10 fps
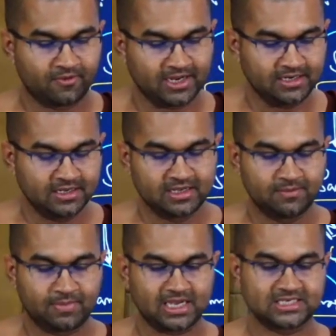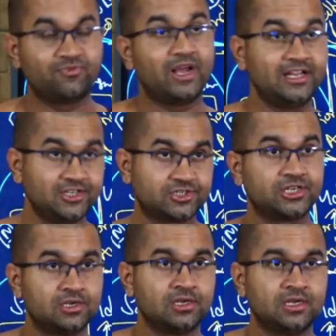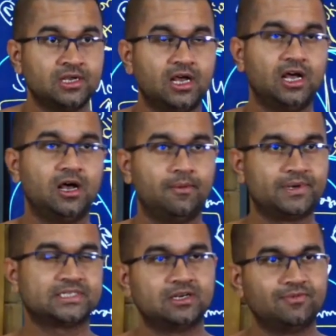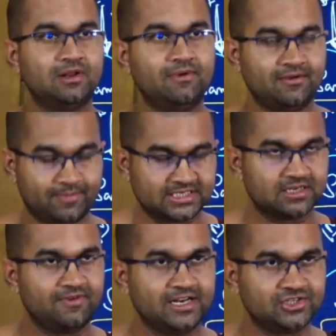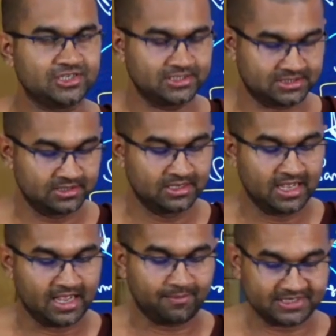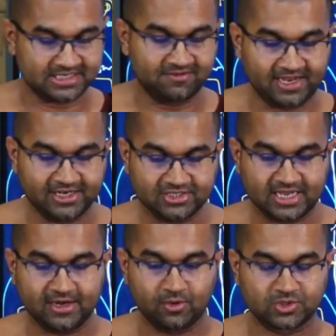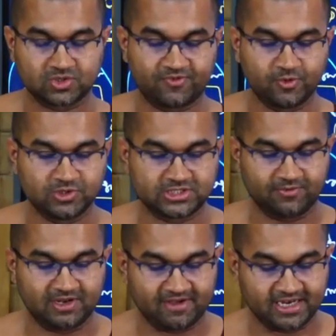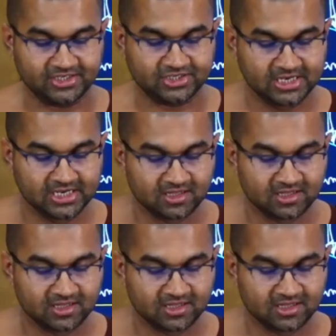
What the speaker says: right? Past vanished, present vanishes, present vanish, and also future will vanish.